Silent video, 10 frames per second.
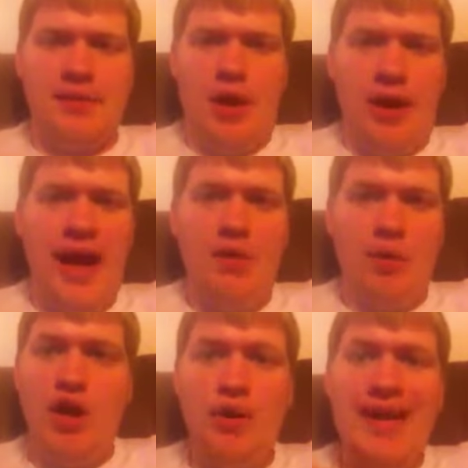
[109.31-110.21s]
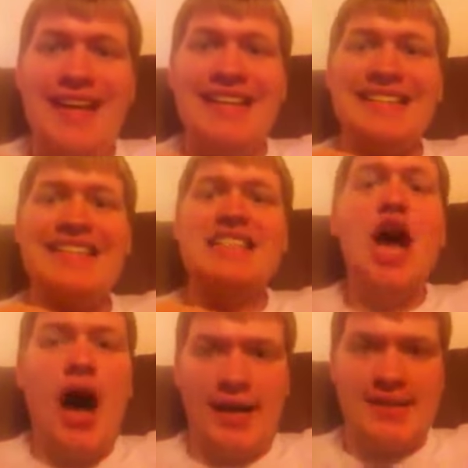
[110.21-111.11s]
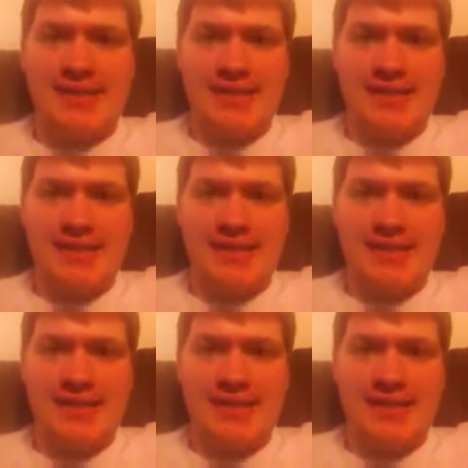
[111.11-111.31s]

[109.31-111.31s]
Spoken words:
Okay? Ryuki sucks.